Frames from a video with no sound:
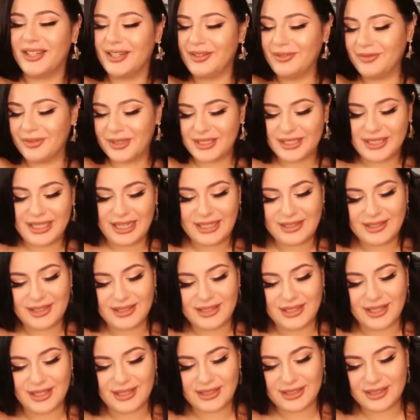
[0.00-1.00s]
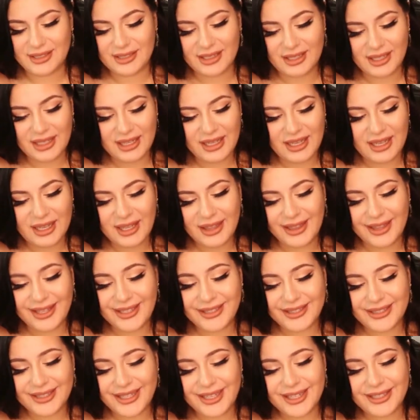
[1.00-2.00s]
on. What size is this?
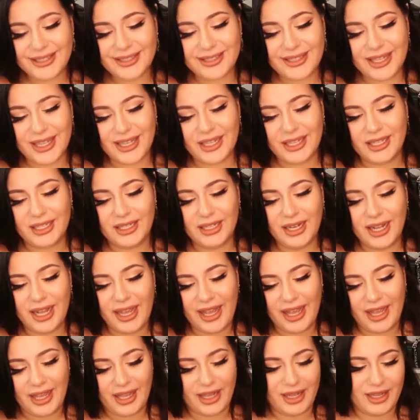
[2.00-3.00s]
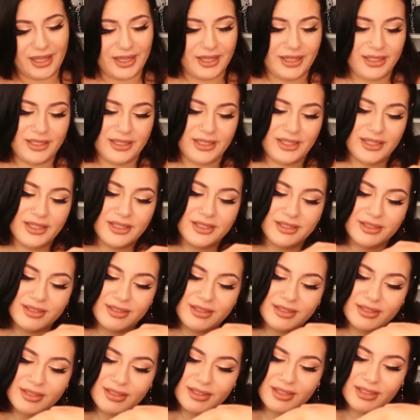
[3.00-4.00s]
This is in a...
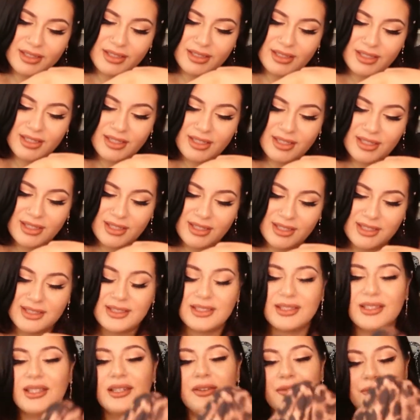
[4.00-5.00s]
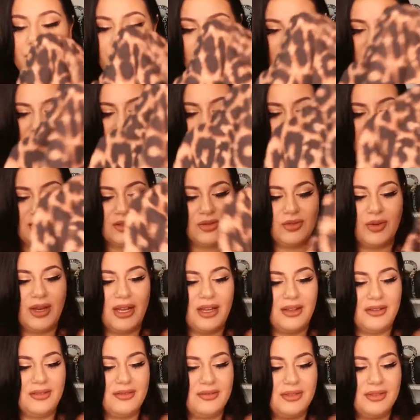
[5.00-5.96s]
This is in a 14 as well,